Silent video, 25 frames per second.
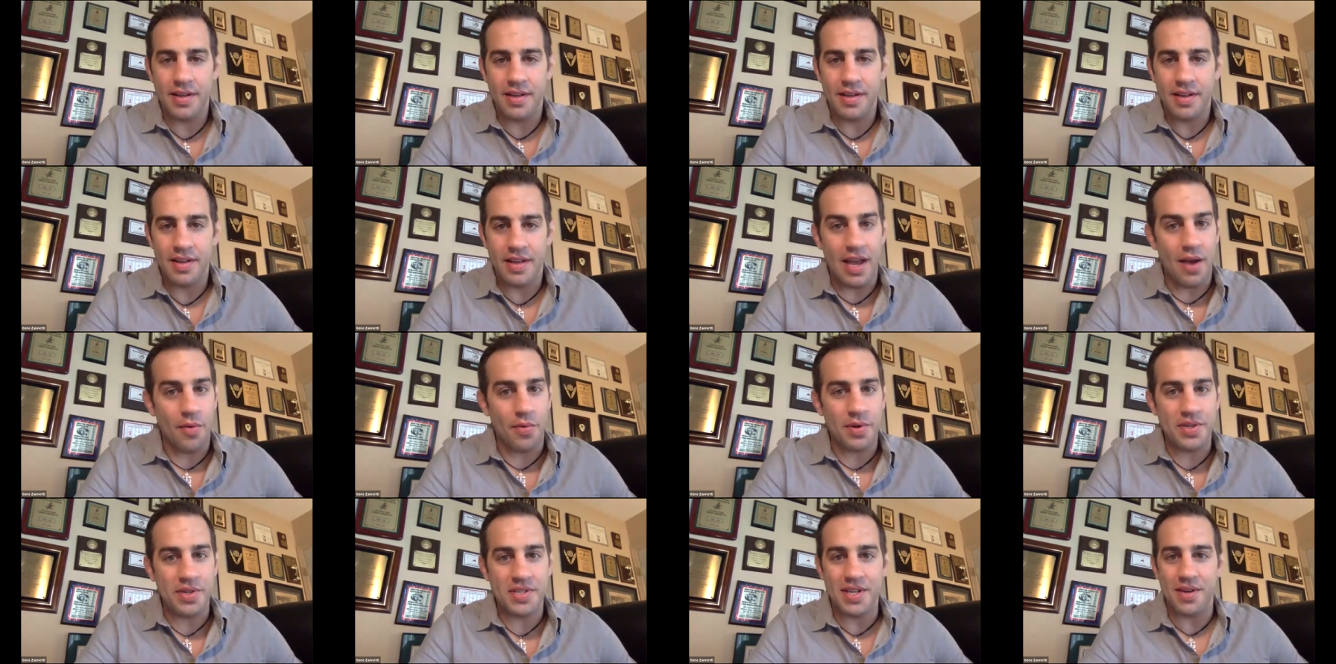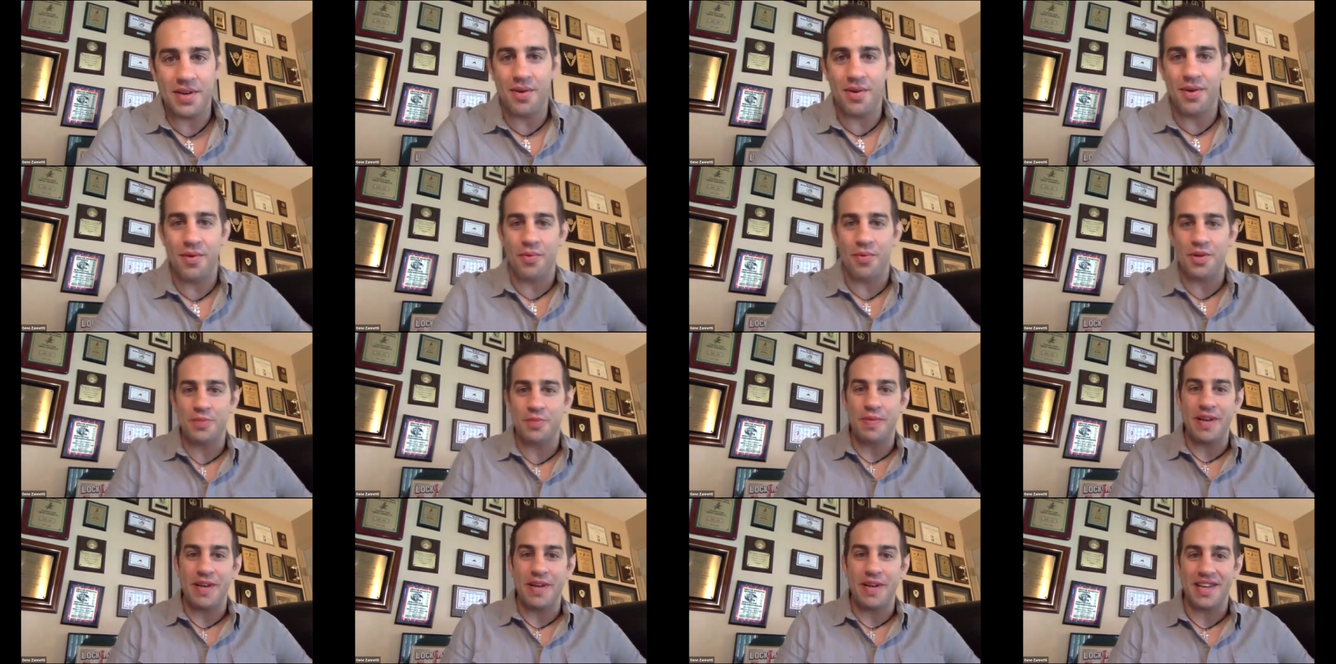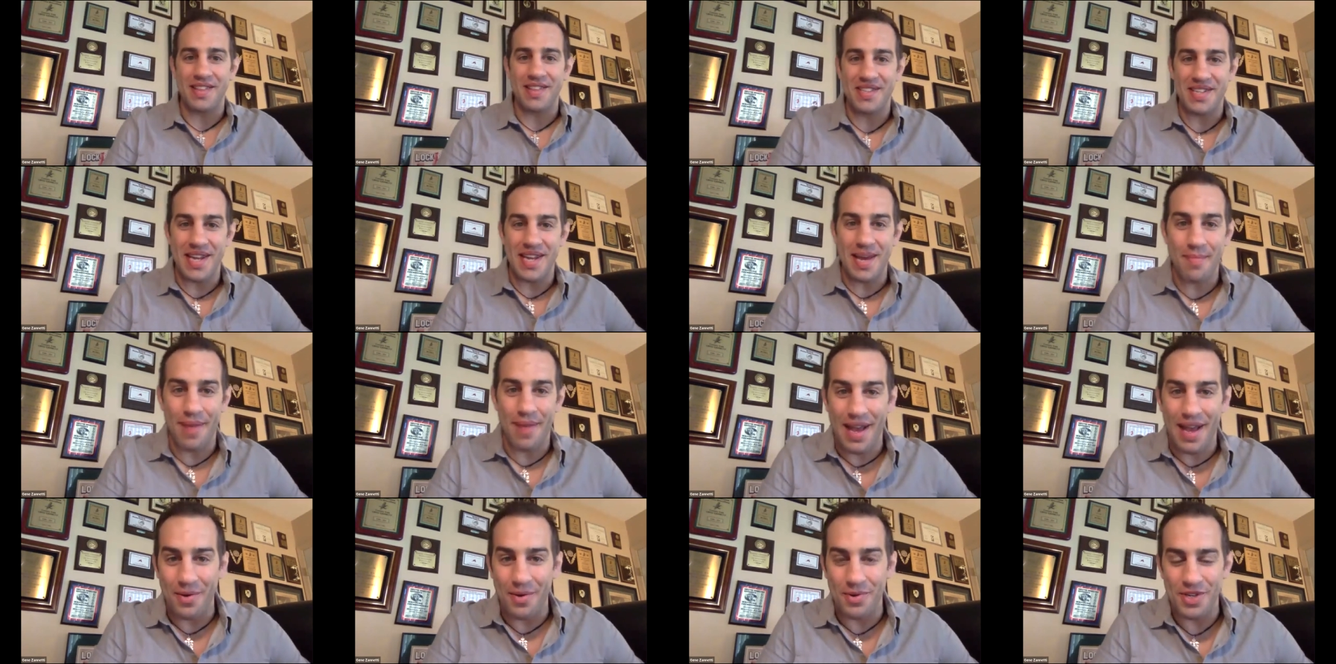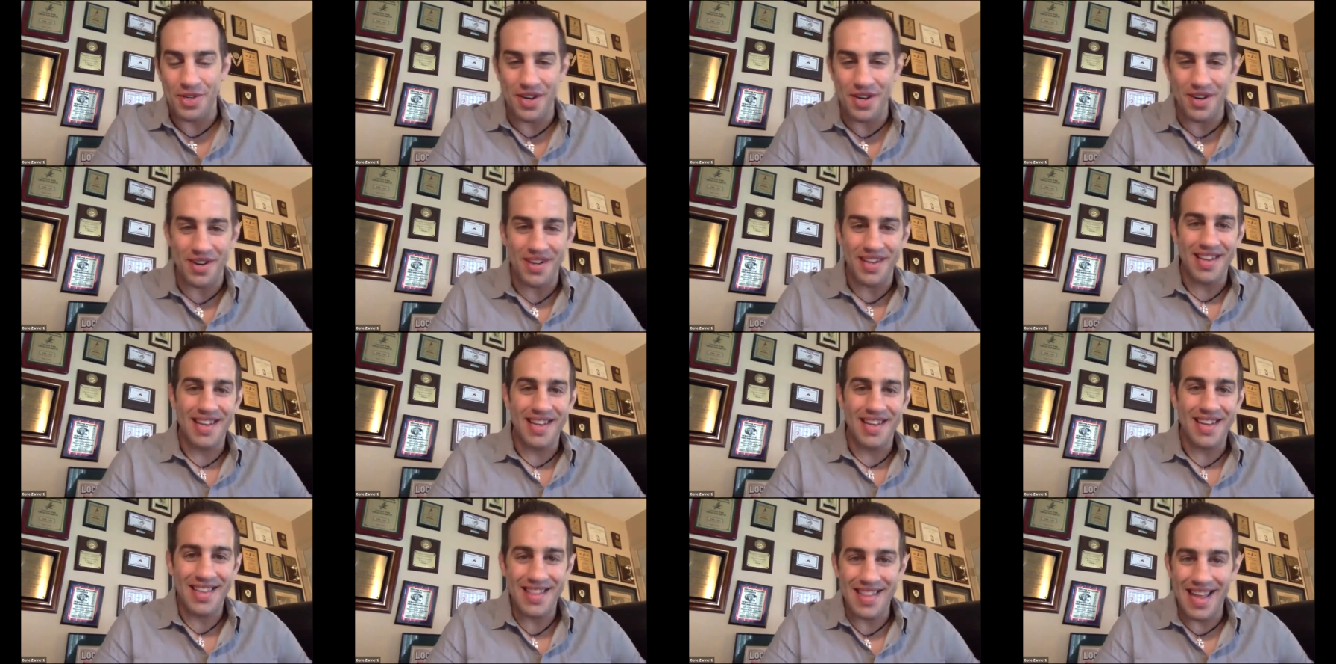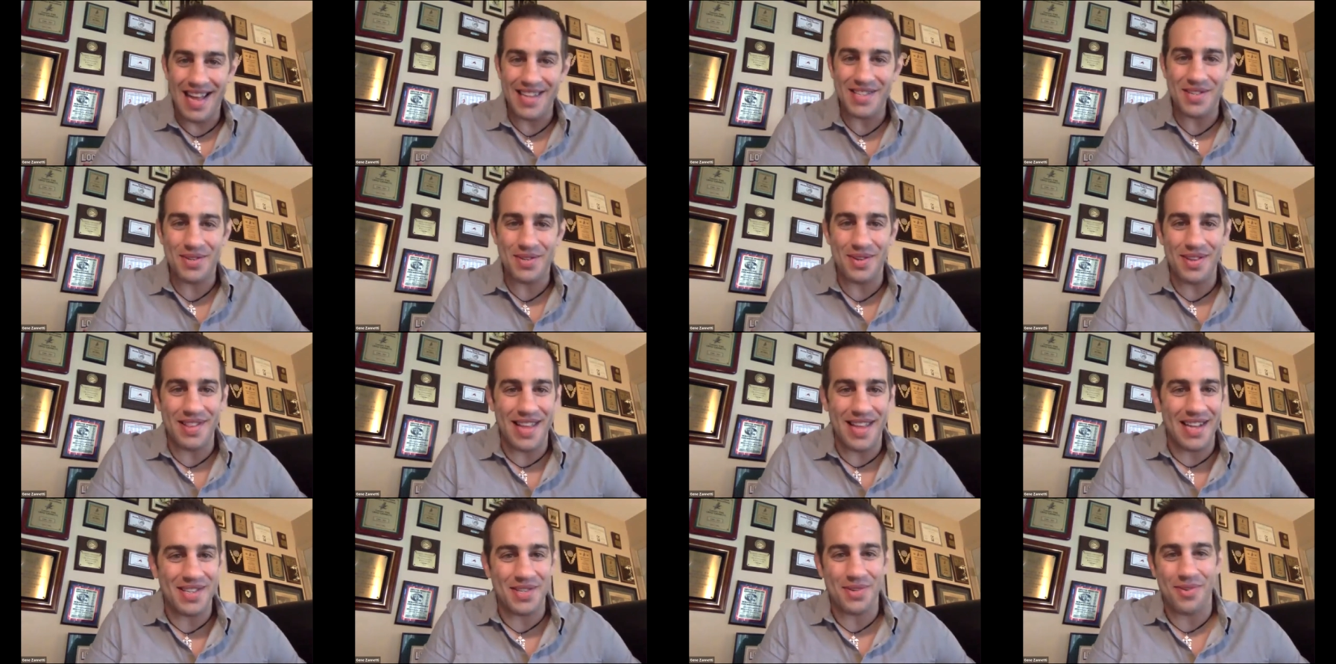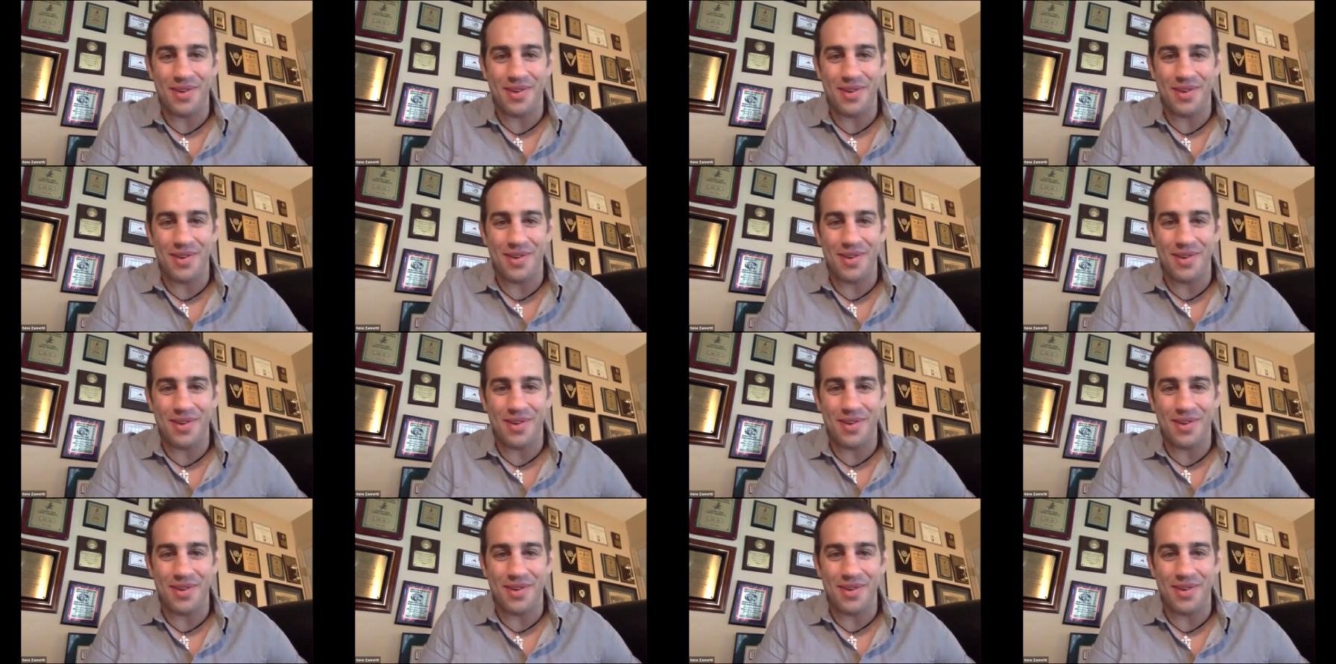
Yeah, we're speaking the same language here. That's